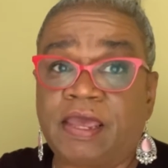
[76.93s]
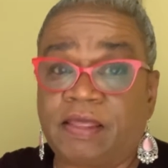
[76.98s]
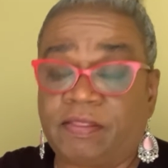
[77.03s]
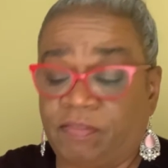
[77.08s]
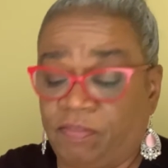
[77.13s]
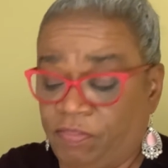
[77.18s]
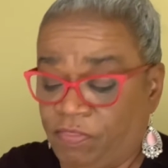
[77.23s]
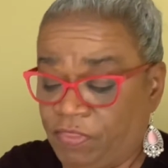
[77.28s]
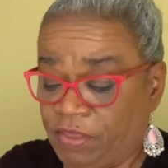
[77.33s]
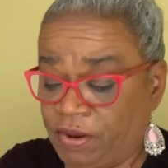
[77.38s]

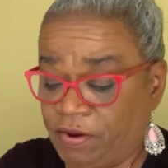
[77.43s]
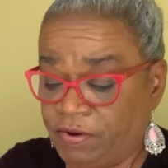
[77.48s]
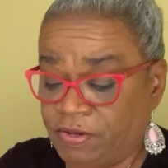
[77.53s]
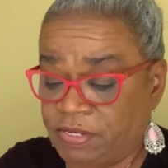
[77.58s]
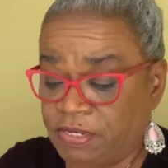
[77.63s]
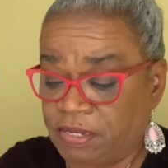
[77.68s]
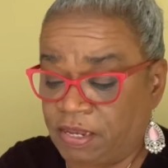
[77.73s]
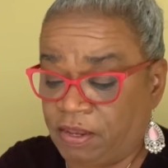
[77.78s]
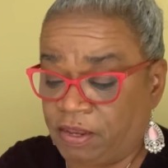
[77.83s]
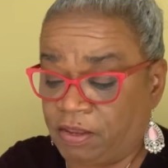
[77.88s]
there's
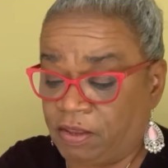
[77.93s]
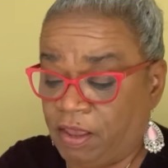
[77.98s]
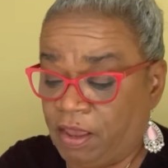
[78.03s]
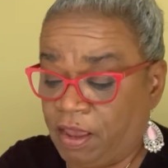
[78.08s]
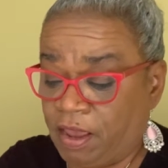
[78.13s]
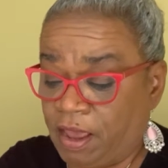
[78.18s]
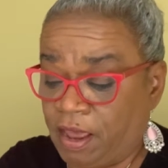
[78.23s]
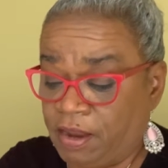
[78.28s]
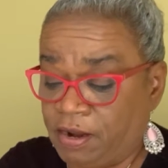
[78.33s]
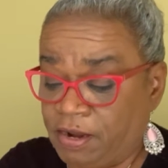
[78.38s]

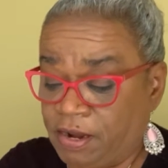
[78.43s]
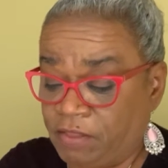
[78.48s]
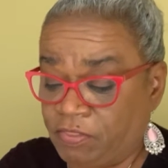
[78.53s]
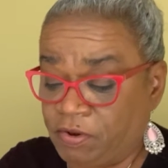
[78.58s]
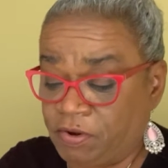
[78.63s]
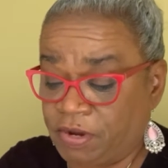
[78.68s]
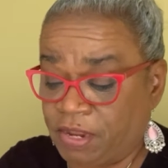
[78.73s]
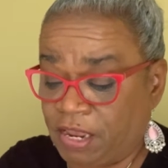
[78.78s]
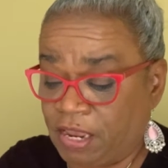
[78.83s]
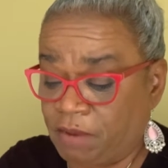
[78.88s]
another
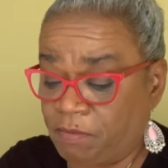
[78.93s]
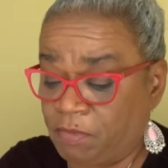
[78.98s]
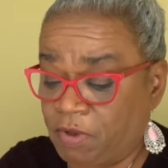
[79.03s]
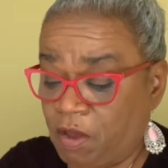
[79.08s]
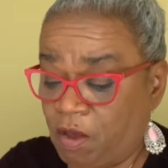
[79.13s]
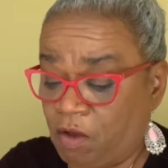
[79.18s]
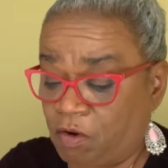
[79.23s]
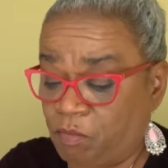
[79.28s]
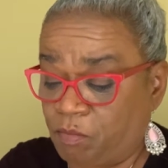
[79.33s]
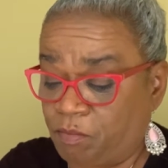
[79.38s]
name
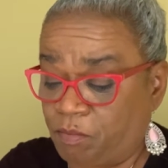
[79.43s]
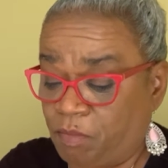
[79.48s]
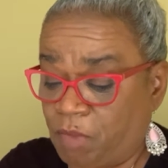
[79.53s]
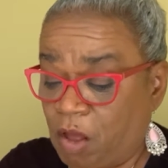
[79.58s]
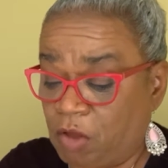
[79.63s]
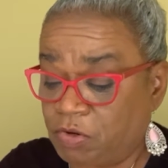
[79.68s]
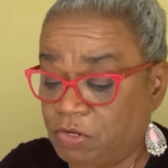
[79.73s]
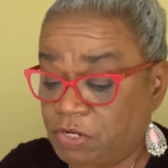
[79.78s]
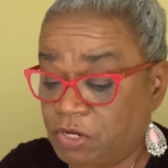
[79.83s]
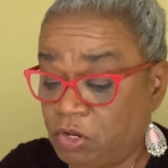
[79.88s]
called
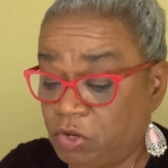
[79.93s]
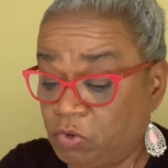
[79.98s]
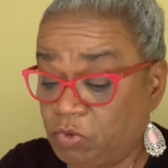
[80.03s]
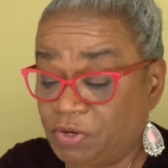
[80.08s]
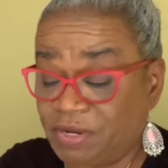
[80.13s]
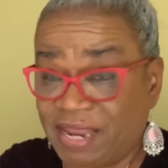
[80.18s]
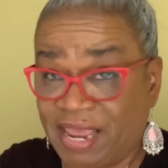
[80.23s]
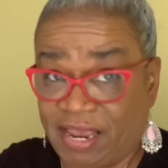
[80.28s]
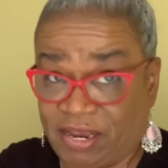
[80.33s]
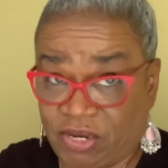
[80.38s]

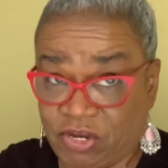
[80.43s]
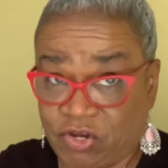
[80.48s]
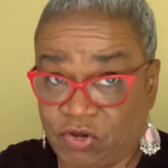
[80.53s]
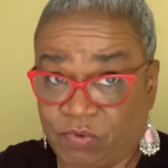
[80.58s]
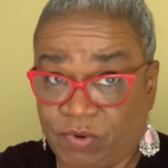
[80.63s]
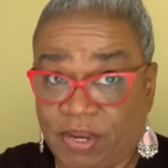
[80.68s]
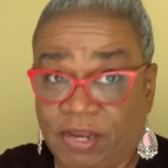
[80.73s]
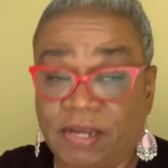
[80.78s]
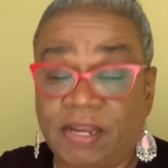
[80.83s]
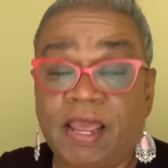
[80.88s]

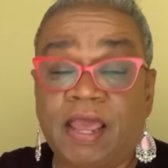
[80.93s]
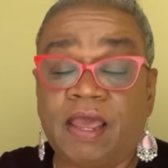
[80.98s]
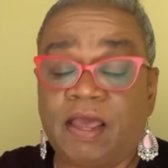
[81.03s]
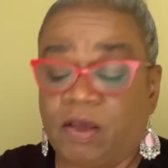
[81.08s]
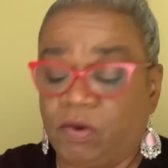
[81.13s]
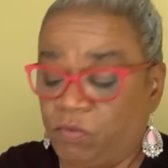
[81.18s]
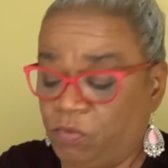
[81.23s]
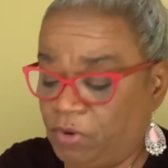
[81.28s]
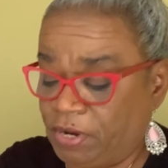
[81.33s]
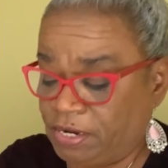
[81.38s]
maltodextrin,
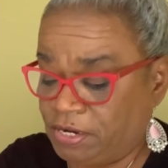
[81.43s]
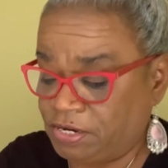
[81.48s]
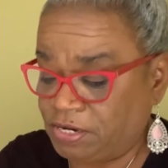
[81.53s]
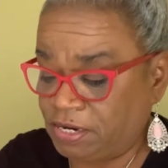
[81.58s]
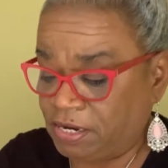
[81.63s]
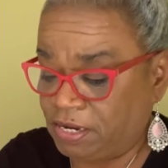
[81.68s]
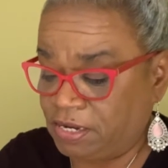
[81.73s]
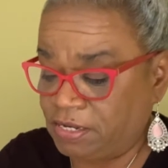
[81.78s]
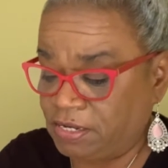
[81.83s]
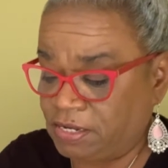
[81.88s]
which
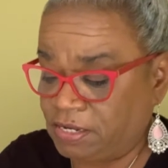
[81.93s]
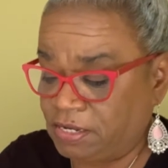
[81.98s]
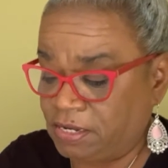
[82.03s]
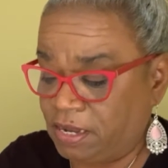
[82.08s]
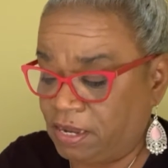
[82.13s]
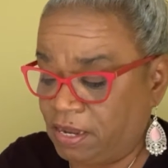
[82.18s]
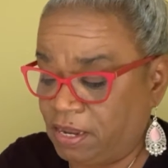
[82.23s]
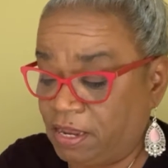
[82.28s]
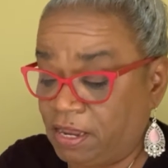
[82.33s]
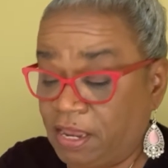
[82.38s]

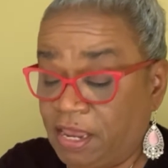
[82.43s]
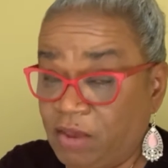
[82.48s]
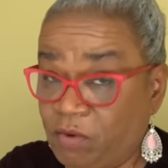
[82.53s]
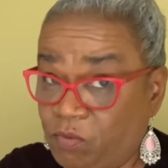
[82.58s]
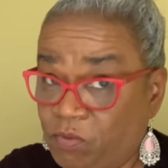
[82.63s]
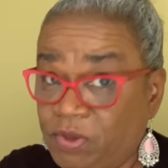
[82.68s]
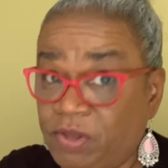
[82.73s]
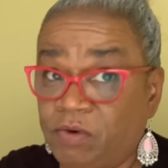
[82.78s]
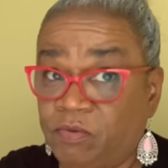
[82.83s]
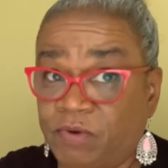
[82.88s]
it
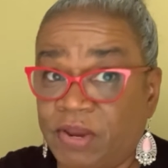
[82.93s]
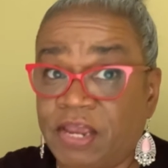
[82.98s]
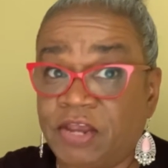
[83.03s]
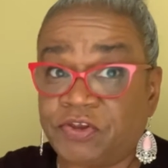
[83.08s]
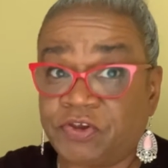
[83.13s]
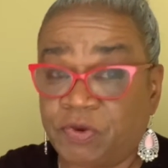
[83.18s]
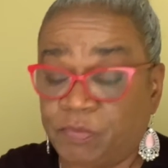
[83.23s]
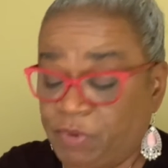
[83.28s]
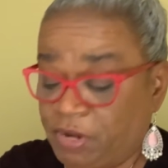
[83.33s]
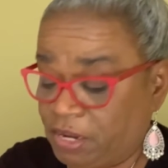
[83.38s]
will raise
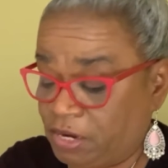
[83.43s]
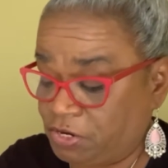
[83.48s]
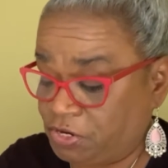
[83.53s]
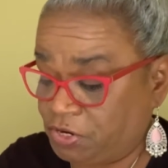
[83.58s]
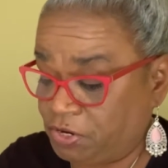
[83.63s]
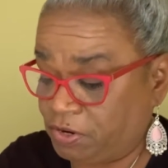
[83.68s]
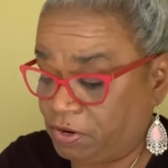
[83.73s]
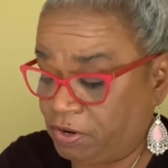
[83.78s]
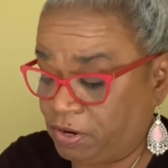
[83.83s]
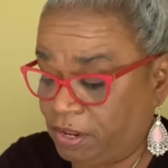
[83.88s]
your blood
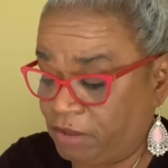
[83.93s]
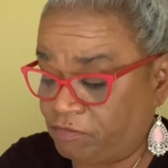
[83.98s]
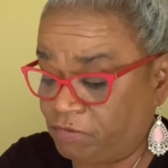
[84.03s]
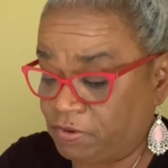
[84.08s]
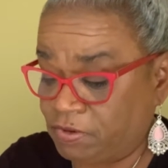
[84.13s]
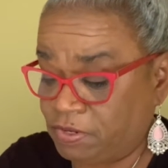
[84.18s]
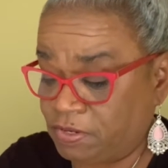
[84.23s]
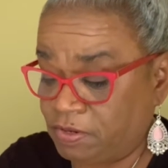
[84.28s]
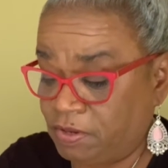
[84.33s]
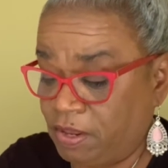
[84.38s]
sugar
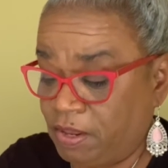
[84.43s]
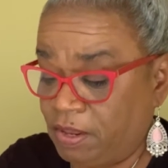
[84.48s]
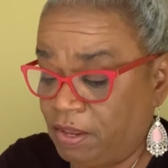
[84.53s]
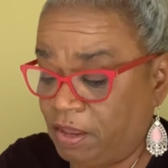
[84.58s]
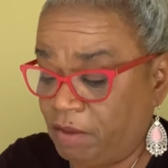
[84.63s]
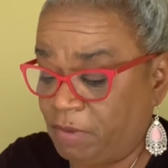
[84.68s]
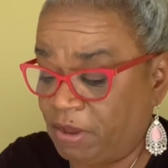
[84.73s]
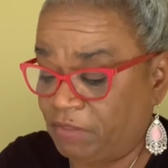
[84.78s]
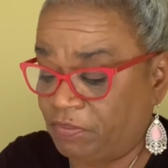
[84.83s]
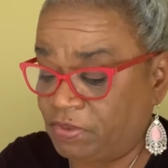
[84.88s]
levels
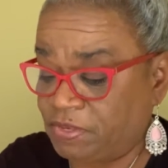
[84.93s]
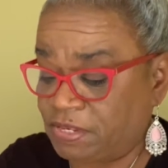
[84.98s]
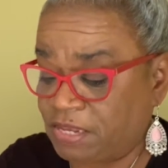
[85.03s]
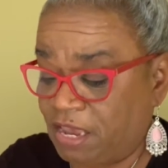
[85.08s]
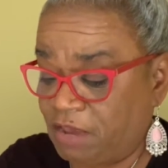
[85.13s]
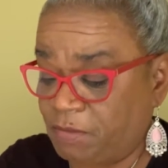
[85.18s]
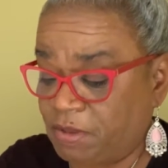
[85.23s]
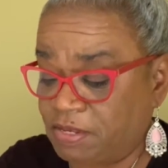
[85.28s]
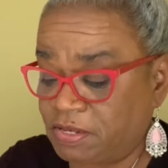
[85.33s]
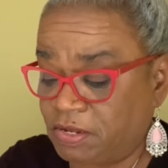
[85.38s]
about the
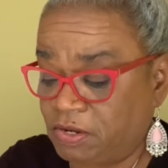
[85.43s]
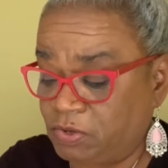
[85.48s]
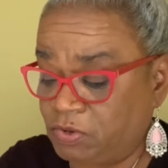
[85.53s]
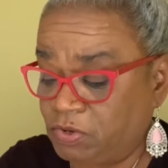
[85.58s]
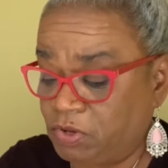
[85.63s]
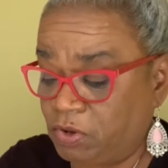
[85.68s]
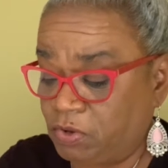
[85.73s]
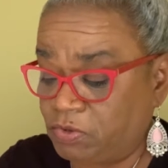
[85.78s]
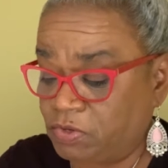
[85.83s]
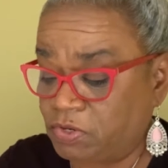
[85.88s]
same as
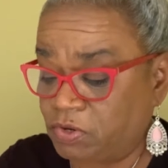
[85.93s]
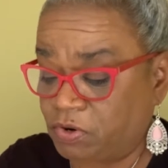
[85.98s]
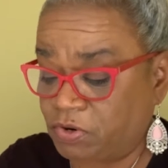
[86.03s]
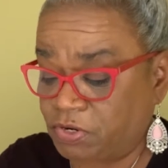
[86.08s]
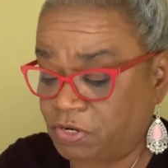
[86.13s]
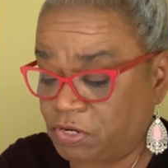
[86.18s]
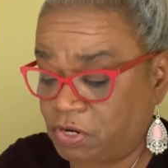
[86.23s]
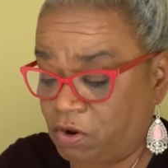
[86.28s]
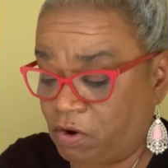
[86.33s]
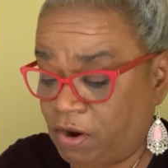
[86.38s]
glucose or
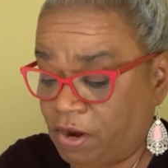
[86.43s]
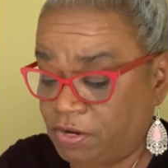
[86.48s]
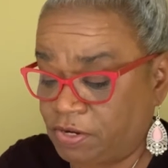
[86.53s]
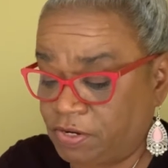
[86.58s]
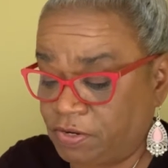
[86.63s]
starch.